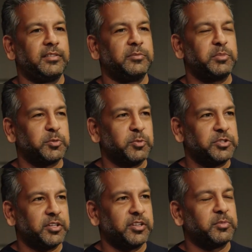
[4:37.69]

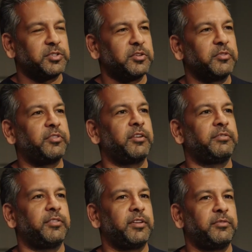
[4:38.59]
besmirch anything, but so
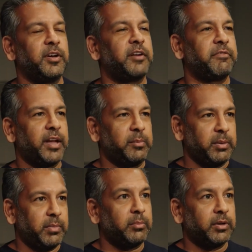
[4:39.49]
if you had a family
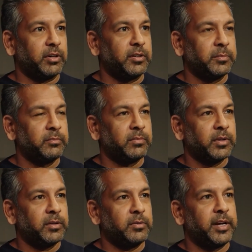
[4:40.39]
member
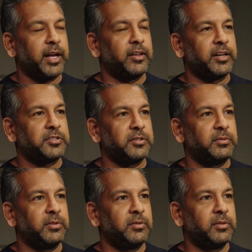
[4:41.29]
who had ALS,
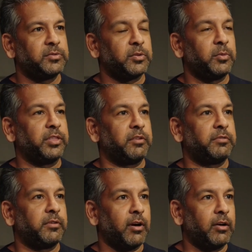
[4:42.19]
you'd sort of want the
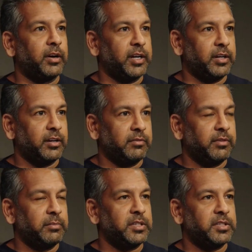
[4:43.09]
Ferrari of
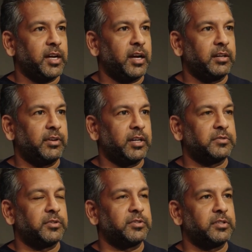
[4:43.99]
the BCI
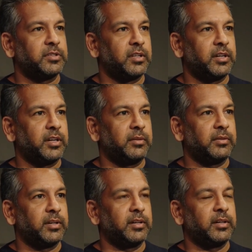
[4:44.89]
device versus the
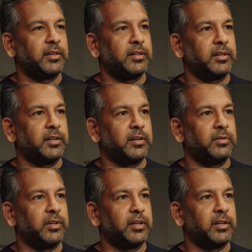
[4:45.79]

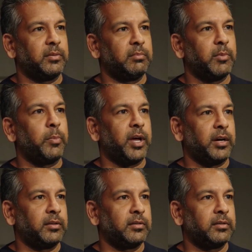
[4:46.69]
moped.